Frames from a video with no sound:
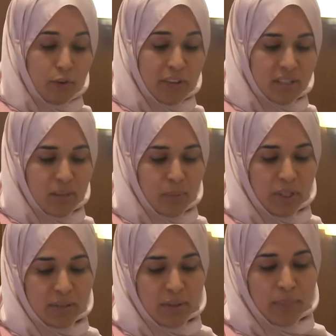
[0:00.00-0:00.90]

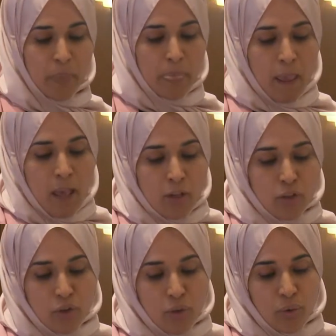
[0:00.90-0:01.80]
stability.
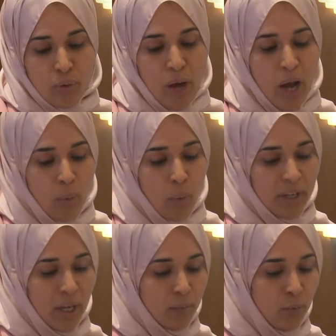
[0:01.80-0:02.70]
So how we
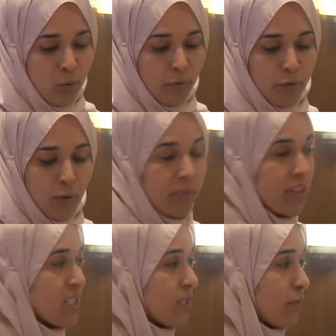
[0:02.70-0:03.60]
can move from
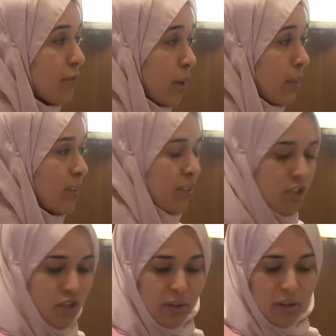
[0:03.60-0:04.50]
this
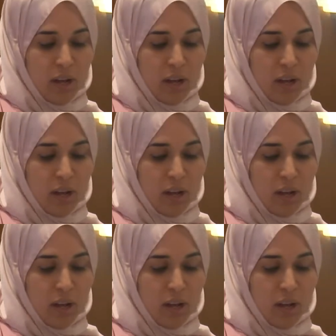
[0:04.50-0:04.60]
fragmentation?